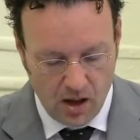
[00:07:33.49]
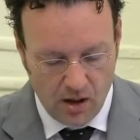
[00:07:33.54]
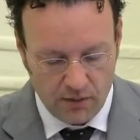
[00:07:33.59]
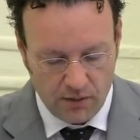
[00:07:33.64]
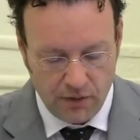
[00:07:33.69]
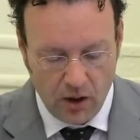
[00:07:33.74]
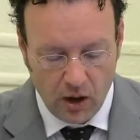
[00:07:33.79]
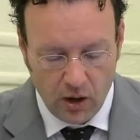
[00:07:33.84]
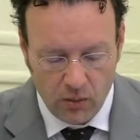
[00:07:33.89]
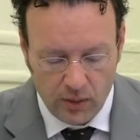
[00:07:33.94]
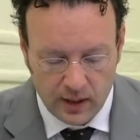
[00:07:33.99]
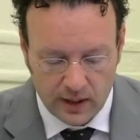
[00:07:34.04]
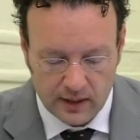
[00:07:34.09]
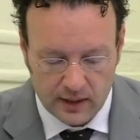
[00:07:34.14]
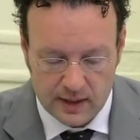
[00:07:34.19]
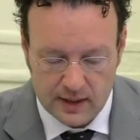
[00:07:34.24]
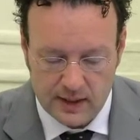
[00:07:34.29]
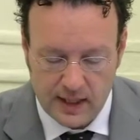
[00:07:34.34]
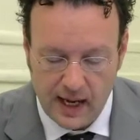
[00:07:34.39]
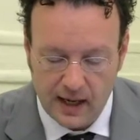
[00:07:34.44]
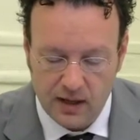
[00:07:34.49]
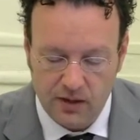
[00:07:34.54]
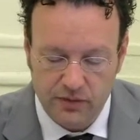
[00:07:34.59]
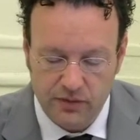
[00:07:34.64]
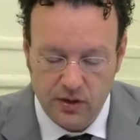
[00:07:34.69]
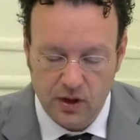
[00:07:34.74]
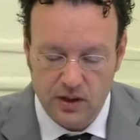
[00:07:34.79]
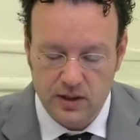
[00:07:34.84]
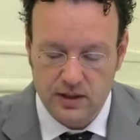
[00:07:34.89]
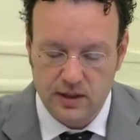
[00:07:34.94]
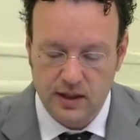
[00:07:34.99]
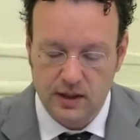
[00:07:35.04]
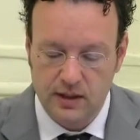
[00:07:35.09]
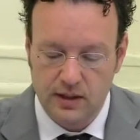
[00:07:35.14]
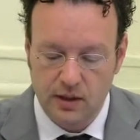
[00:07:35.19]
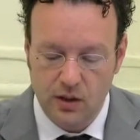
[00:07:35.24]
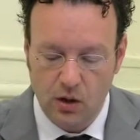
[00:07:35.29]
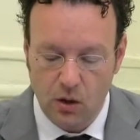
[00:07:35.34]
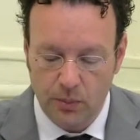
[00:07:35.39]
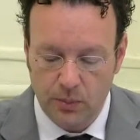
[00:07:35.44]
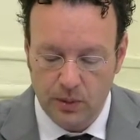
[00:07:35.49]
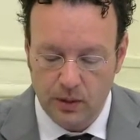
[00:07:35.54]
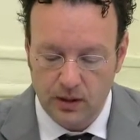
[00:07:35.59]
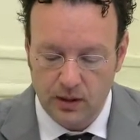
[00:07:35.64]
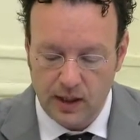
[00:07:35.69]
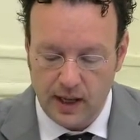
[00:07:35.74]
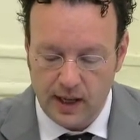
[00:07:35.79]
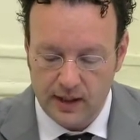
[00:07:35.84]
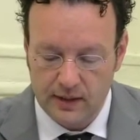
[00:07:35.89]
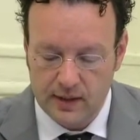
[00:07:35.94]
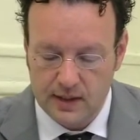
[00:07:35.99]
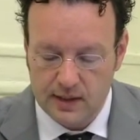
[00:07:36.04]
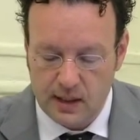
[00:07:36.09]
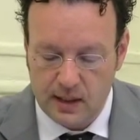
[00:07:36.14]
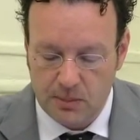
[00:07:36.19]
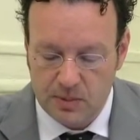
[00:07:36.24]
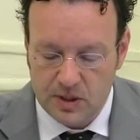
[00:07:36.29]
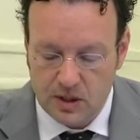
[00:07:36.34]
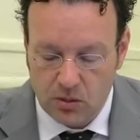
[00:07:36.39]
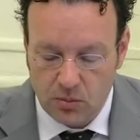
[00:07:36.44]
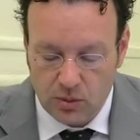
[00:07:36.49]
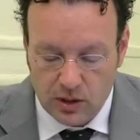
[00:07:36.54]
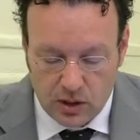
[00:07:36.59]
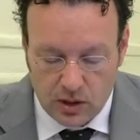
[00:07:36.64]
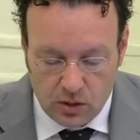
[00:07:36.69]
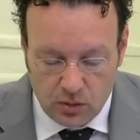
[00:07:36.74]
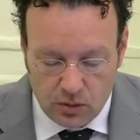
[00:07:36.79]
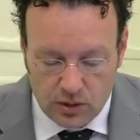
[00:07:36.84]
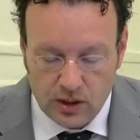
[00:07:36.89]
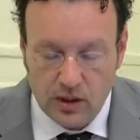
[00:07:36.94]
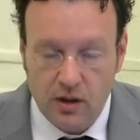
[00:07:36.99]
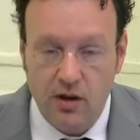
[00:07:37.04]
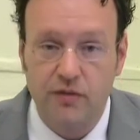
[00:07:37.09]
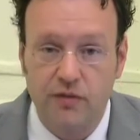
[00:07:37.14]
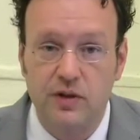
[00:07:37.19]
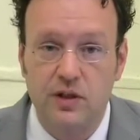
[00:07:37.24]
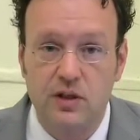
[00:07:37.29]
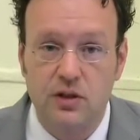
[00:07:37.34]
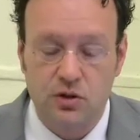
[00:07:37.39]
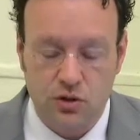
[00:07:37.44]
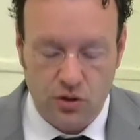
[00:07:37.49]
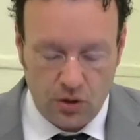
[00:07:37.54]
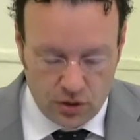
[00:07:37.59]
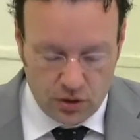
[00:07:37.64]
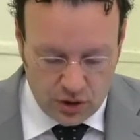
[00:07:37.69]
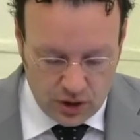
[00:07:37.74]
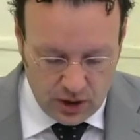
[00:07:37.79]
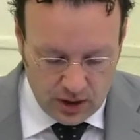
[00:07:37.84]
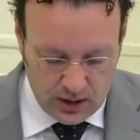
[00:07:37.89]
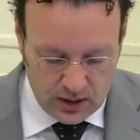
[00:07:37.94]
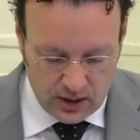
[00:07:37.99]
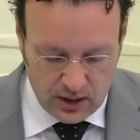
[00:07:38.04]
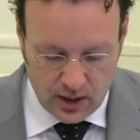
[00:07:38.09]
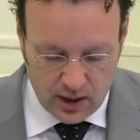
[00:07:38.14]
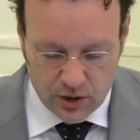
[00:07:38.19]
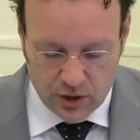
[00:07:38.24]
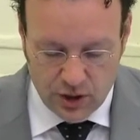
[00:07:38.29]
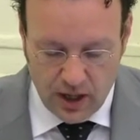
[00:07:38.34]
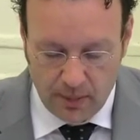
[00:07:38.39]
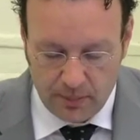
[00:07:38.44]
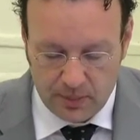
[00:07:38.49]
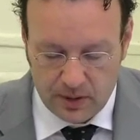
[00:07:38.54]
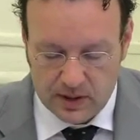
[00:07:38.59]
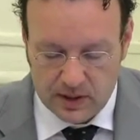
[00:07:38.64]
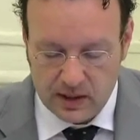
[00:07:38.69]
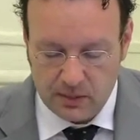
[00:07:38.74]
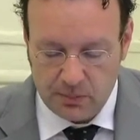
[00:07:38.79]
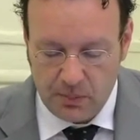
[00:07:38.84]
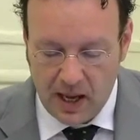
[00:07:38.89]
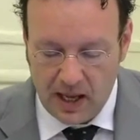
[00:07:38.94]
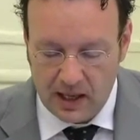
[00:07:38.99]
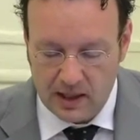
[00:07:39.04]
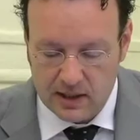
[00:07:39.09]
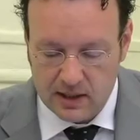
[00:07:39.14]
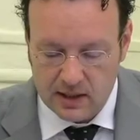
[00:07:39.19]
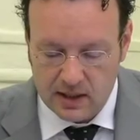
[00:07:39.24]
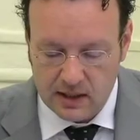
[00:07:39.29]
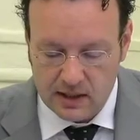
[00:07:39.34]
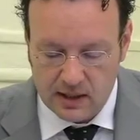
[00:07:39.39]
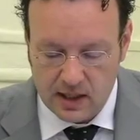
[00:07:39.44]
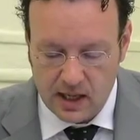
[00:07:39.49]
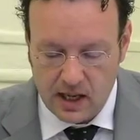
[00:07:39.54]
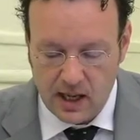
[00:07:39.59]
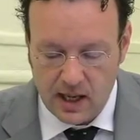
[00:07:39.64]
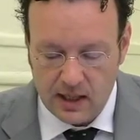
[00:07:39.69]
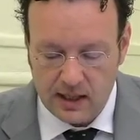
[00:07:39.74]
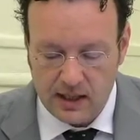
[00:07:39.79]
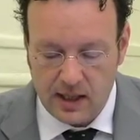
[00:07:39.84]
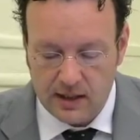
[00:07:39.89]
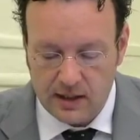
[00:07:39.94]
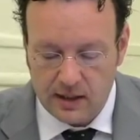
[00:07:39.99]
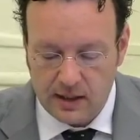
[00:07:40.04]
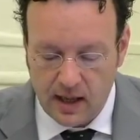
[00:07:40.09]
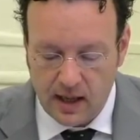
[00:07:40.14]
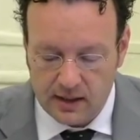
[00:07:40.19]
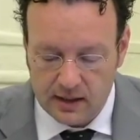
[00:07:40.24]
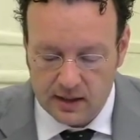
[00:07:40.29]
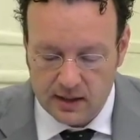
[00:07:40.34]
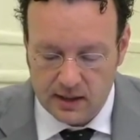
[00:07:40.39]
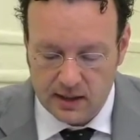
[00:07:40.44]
Following the sack of Constantinople and the subsequent looting of its churches, chapels, and palaces, yet another